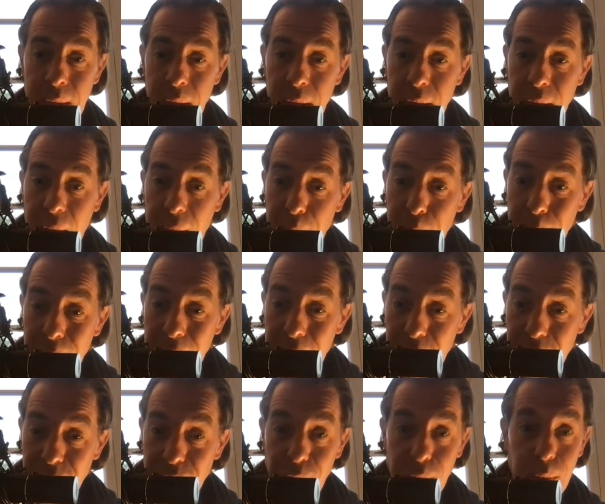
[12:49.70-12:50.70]
Kyrie,
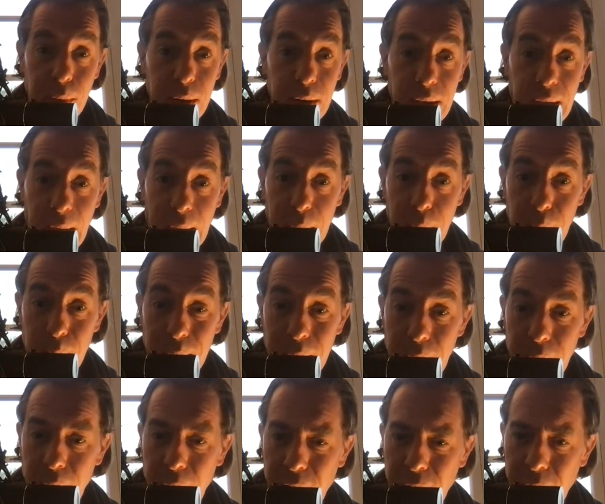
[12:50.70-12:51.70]
sorry. Kyrie,
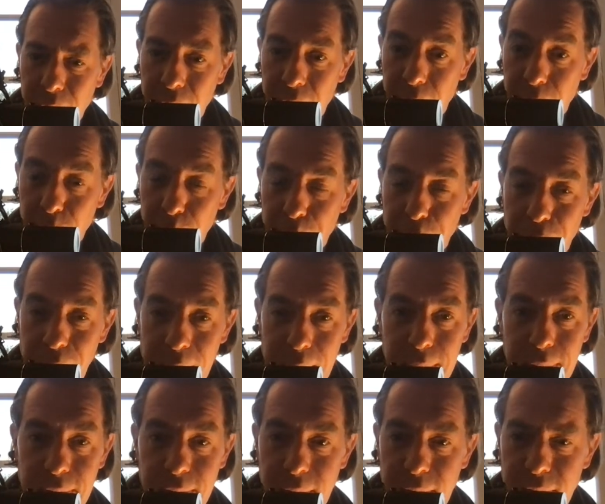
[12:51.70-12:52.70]
I don't know how you
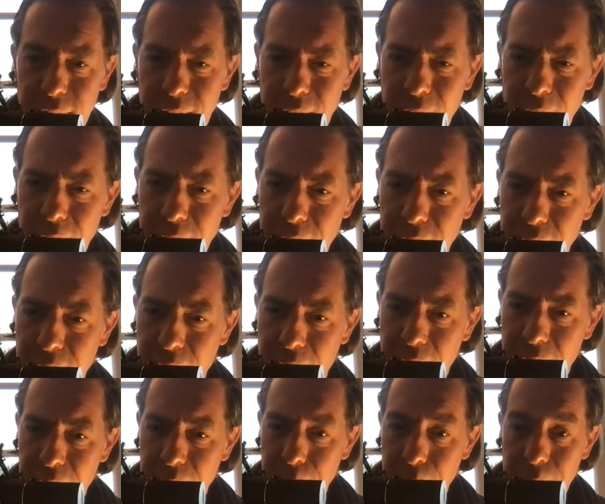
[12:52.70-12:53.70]
pronounce this.
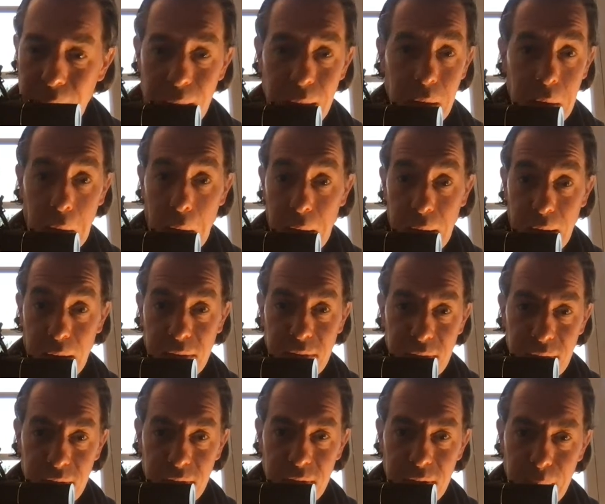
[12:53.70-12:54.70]
Kyrie, I
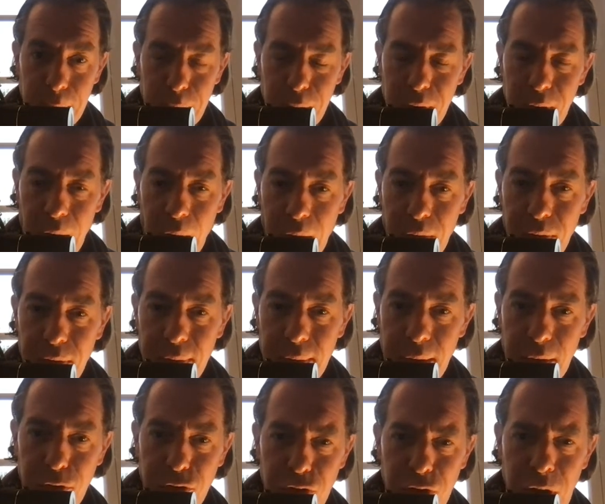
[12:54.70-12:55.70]
guess is the
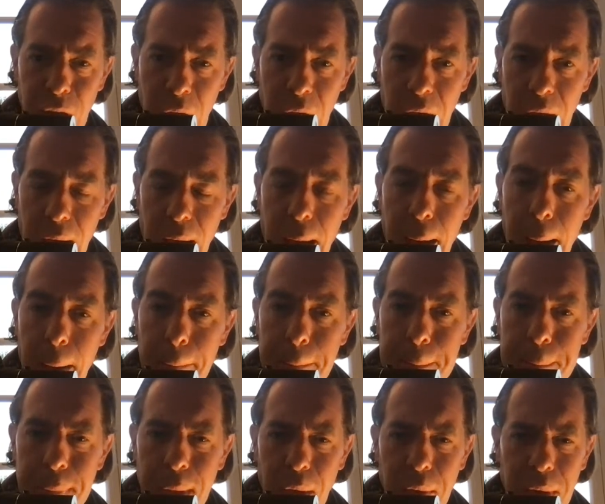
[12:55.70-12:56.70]
pronunciation.
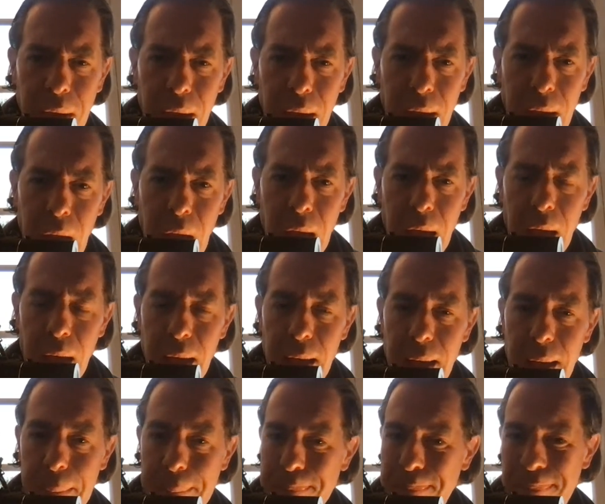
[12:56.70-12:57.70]
Okay.
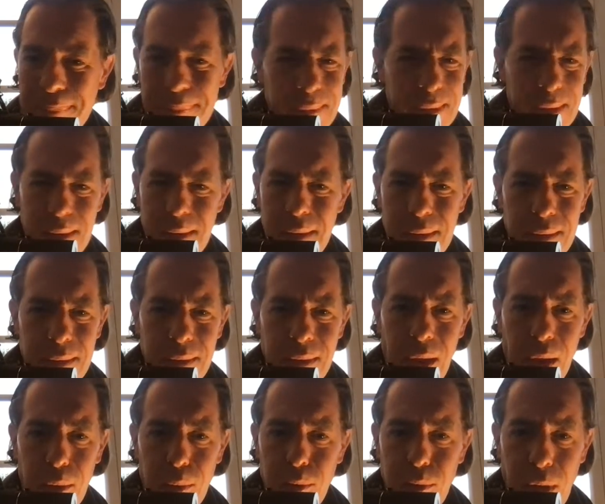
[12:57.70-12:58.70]
No,
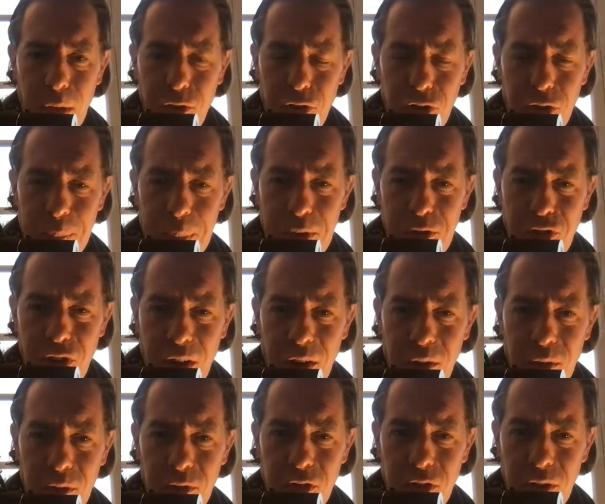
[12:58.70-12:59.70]
they should have been
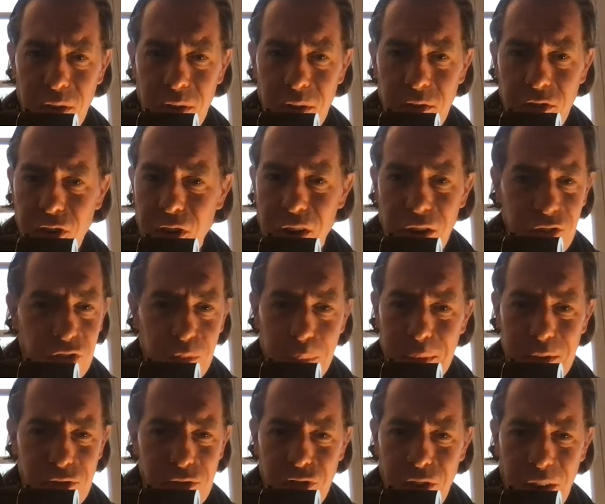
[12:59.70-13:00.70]
charged
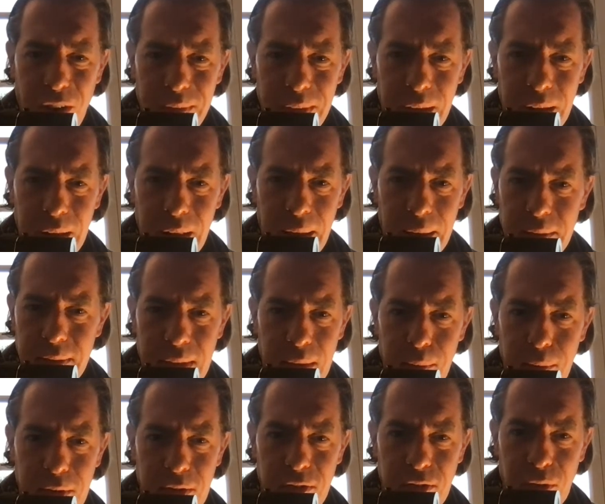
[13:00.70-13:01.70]
with child neglect. They're
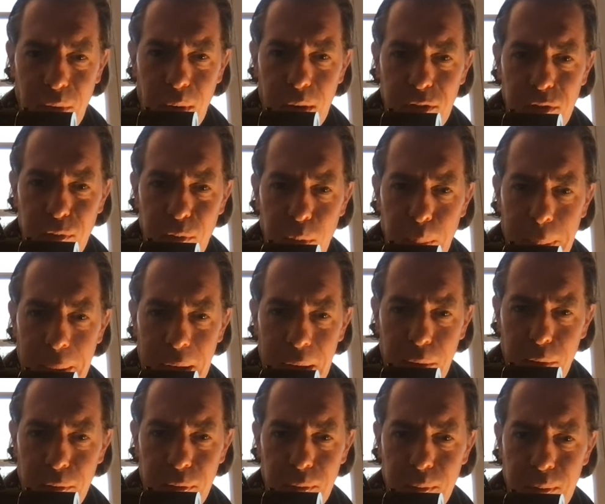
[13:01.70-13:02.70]
a disgraceful
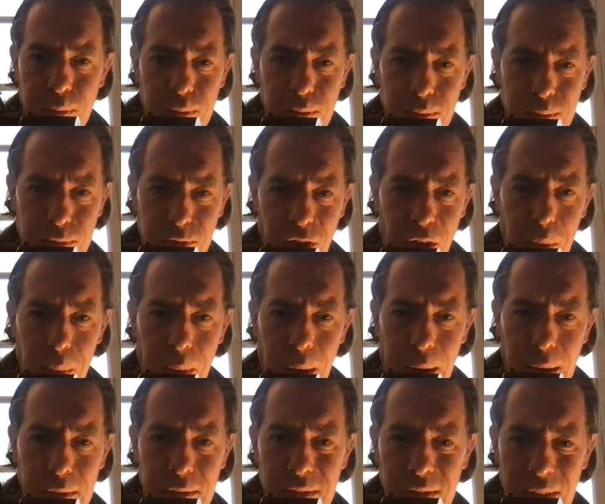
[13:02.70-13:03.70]
pair of toe
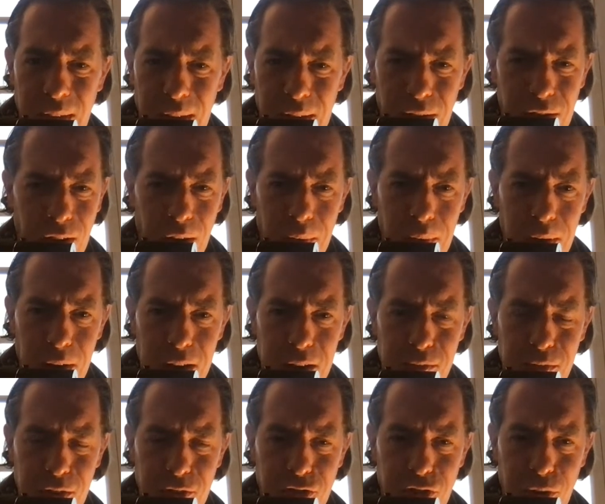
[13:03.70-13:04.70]
rags. You don't
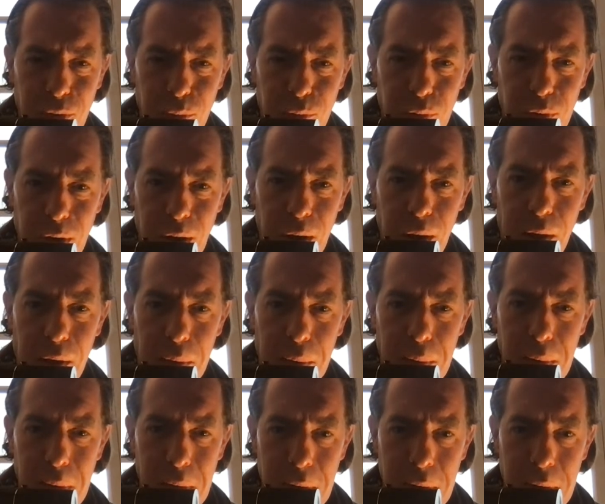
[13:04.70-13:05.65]
leave your children alone.